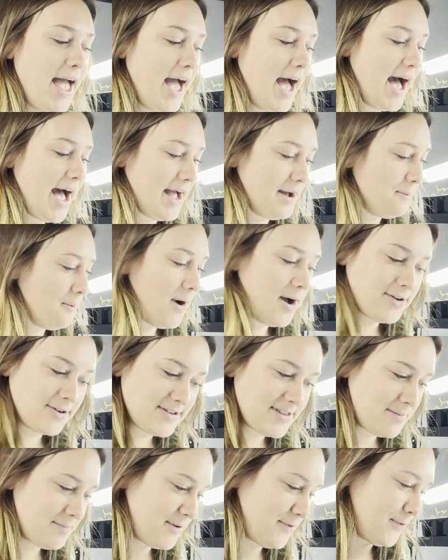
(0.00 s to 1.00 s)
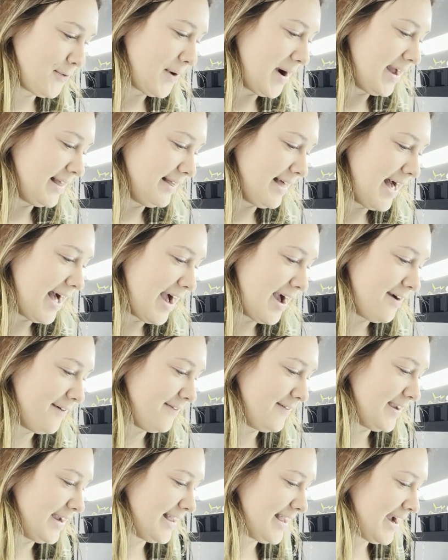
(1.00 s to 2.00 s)
I watered them before I
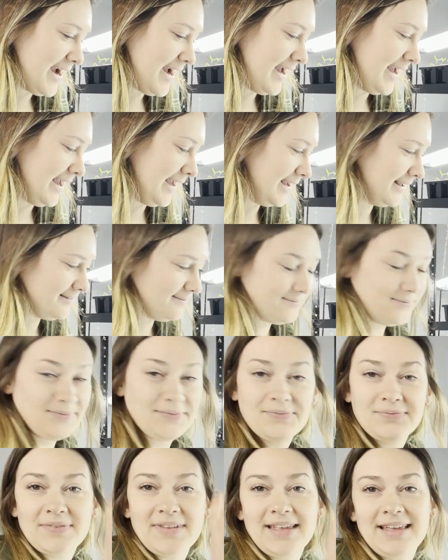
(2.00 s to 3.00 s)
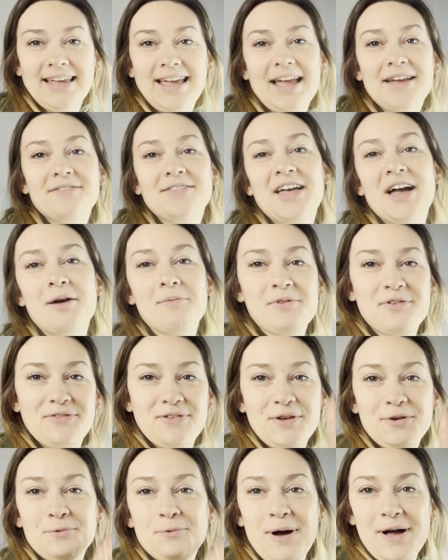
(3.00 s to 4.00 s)
left, and I gave them a
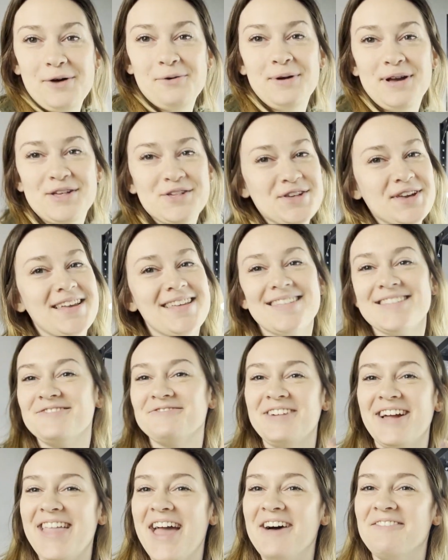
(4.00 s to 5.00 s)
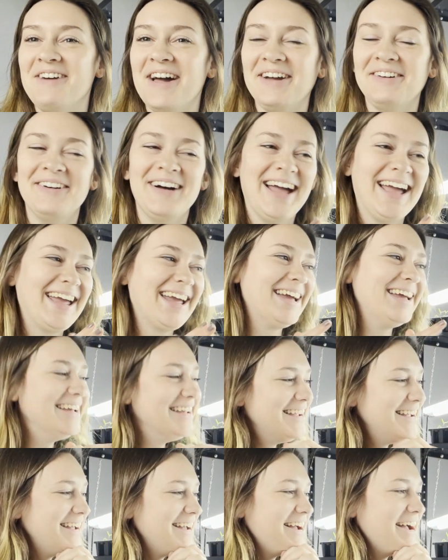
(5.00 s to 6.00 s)
few well wishes and went on my way.
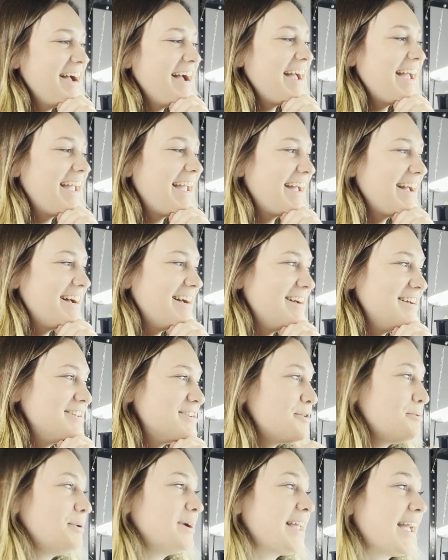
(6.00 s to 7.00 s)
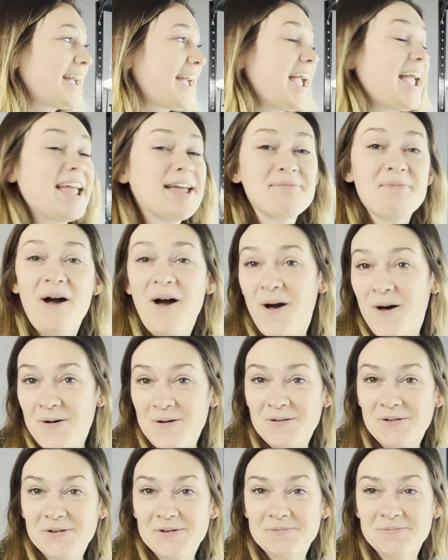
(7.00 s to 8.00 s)
And when I came
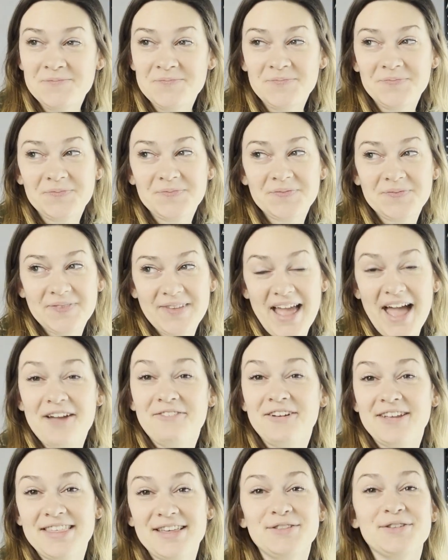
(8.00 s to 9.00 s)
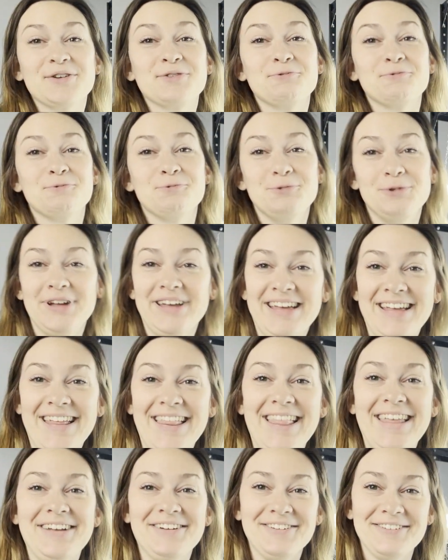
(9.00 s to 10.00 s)
home, everything looked
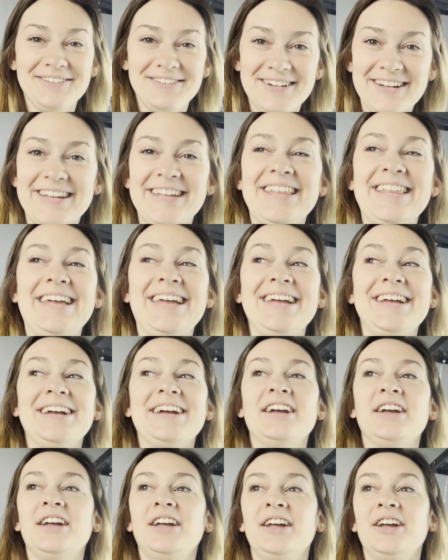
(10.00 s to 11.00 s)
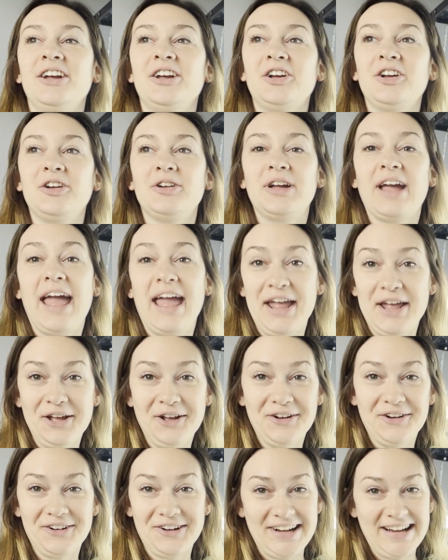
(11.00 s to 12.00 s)
really, really
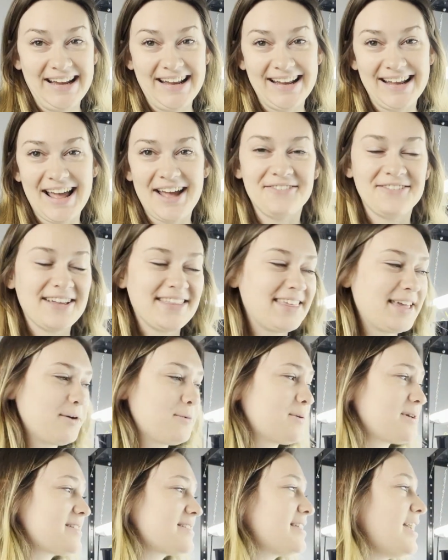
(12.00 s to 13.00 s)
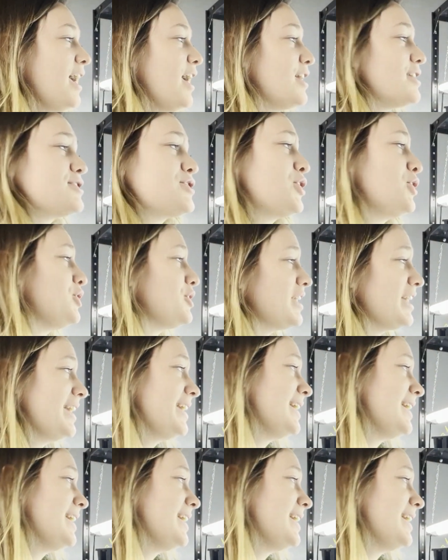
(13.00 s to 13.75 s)
angry. Everything was turning